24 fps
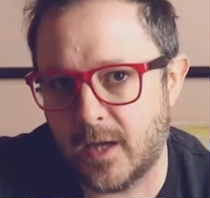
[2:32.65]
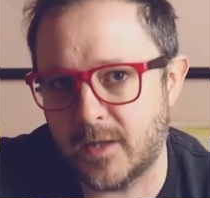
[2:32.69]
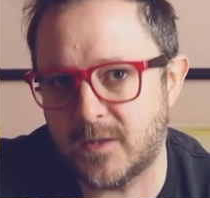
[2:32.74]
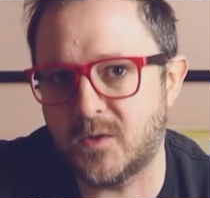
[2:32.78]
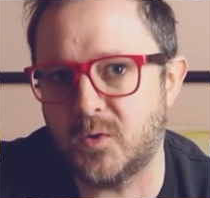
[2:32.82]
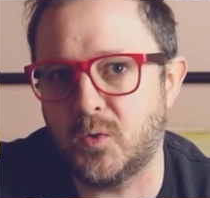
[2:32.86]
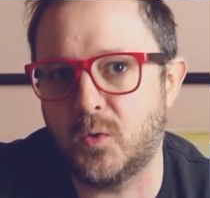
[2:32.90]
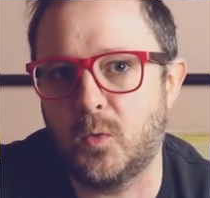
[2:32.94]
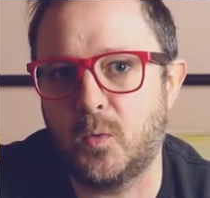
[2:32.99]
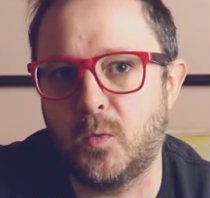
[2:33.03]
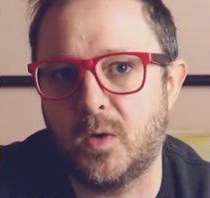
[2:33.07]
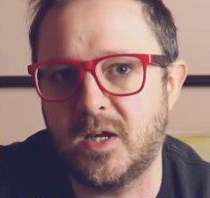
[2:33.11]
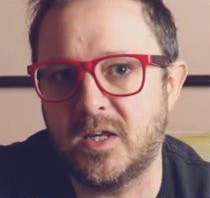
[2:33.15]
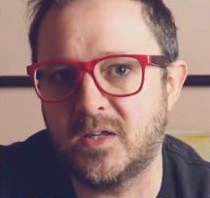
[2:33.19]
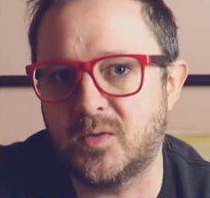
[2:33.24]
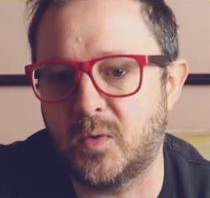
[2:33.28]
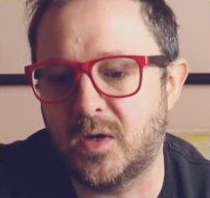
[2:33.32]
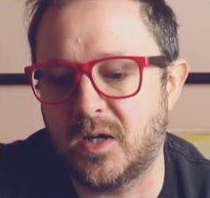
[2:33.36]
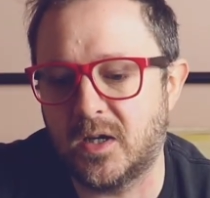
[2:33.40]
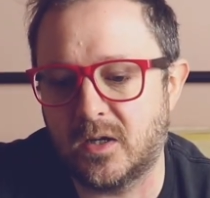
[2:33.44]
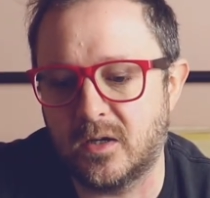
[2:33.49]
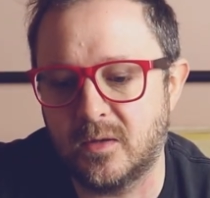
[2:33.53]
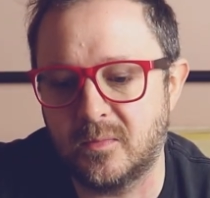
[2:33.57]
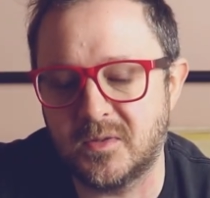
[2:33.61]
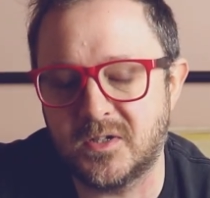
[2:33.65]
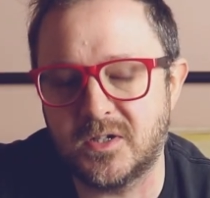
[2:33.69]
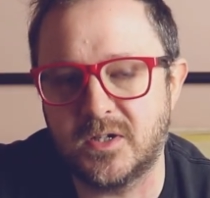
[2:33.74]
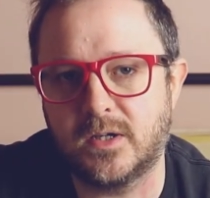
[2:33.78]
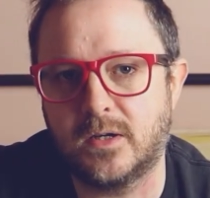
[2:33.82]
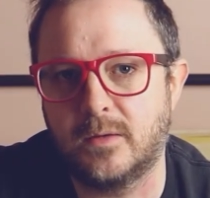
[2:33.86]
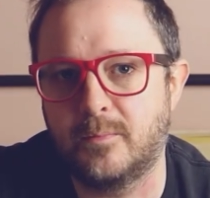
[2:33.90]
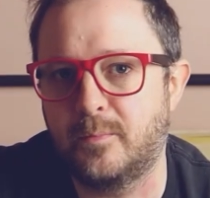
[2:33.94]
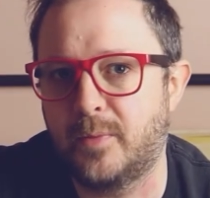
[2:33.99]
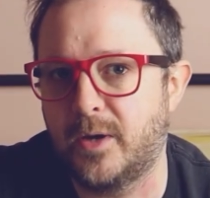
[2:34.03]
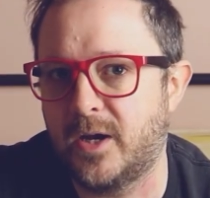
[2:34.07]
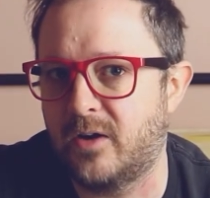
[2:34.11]
As always, when it comes to
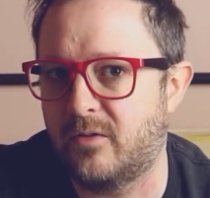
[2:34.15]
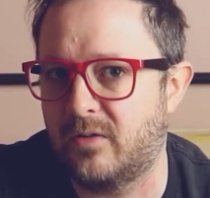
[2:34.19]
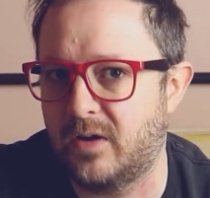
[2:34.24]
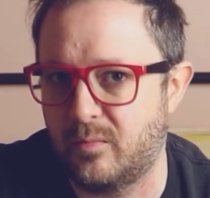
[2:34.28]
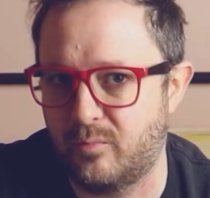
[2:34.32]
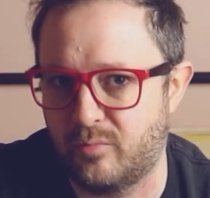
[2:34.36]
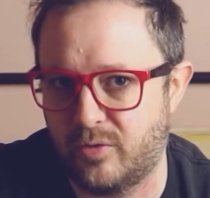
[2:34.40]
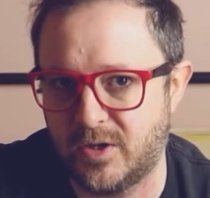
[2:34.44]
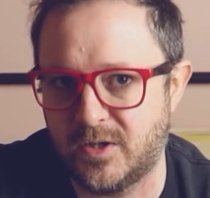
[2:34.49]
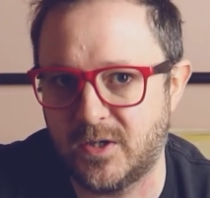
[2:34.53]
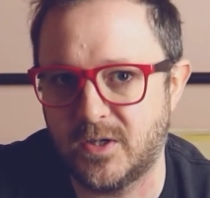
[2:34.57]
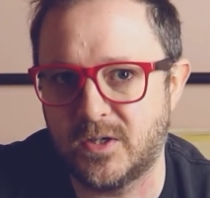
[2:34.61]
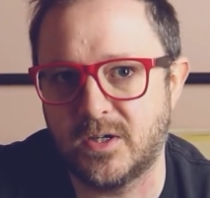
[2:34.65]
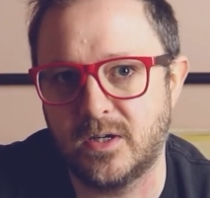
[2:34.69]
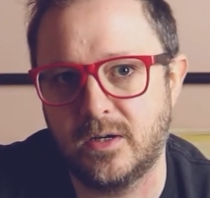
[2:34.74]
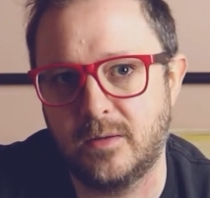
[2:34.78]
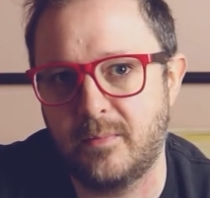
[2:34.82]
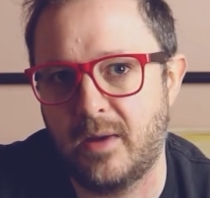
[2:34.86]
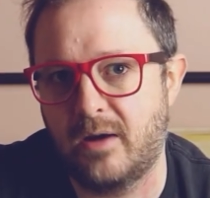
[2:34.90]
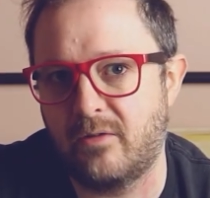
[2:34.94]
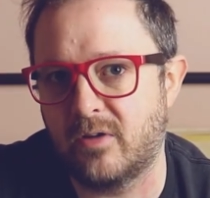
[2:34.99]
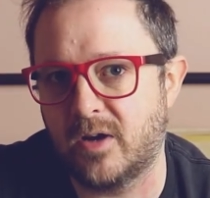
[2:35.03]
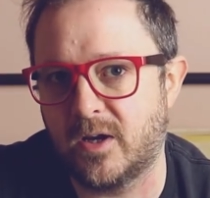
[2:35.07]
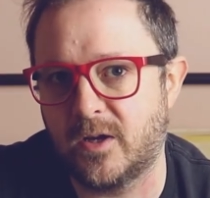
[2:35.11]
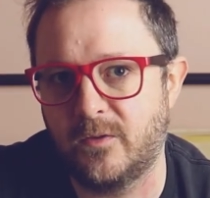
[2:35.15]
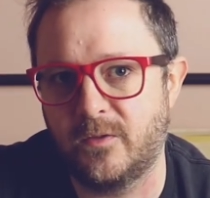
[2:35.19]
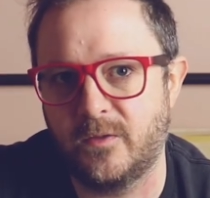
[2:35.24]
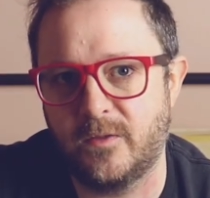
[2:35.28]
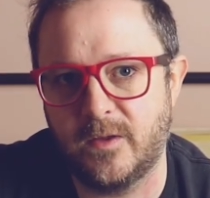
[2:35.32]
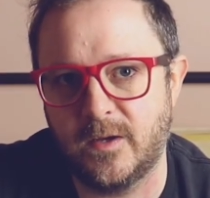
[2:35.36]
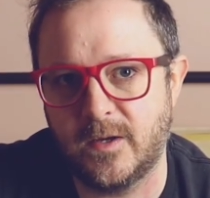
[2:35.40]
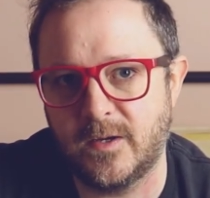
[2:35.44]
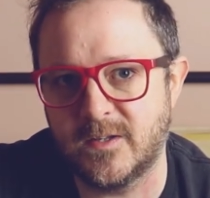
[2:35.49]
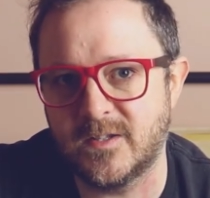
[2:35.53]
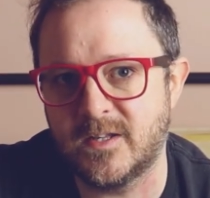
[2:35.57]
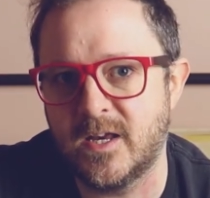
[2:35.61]
comparing British and American
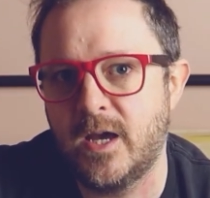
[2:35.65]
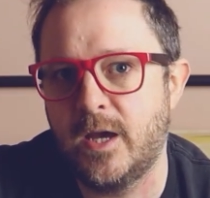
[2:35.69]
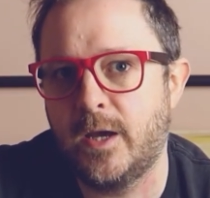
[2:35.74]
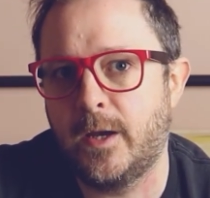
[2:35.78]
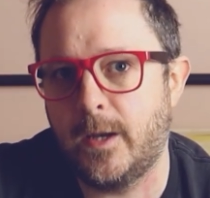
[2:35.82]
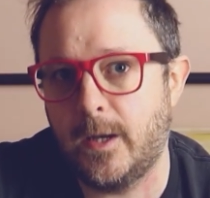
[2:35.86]
things,